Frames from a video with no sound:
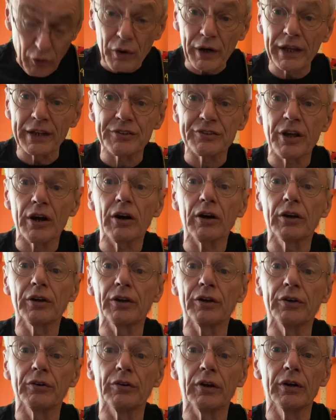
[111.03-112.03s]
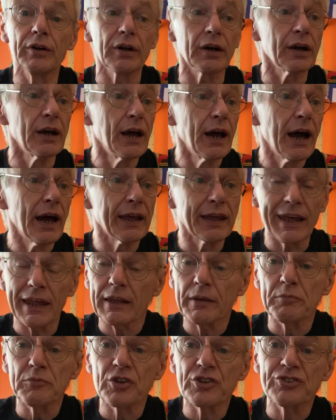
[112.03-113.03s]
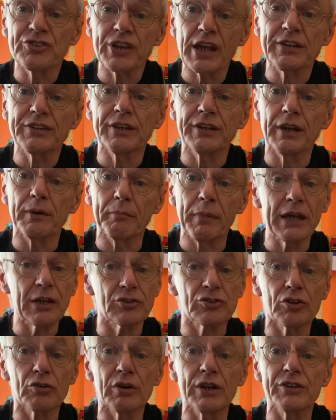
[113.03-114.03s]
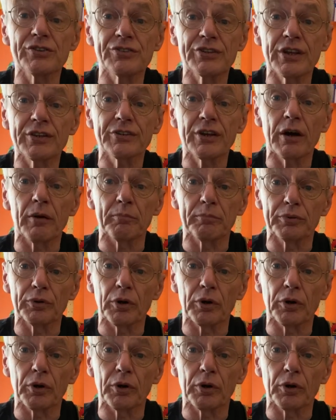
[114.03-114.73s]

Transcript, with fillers: or a guitar guru and get them to set it up make sure it's set up